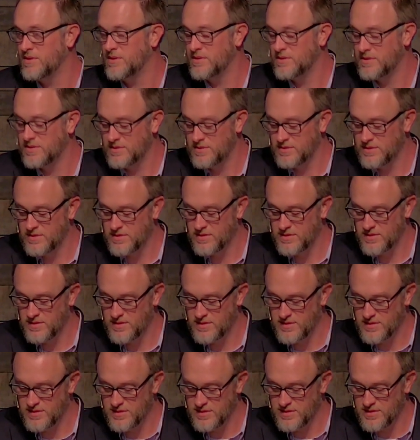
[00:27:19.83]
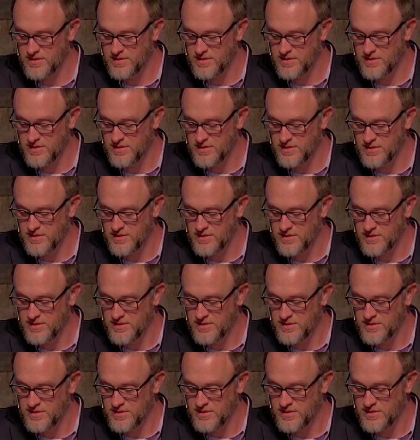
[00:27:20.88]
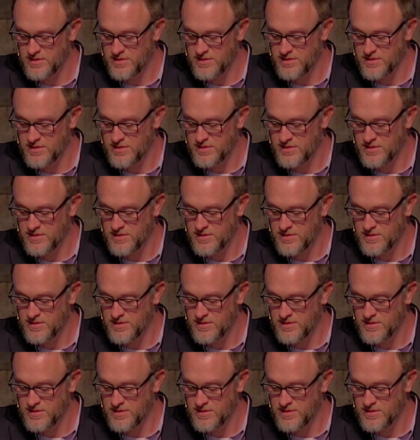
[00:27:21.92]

(silence)